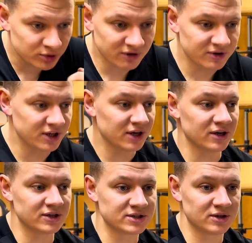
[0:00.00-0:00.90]
with everything
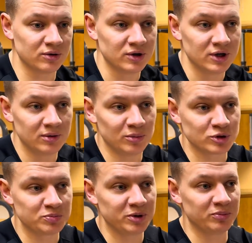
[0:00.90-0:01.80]
else. So
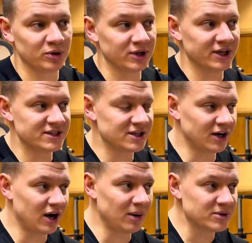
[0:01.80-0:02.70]
most people that
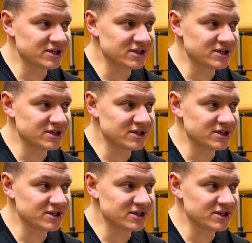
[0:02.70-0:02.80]
start arm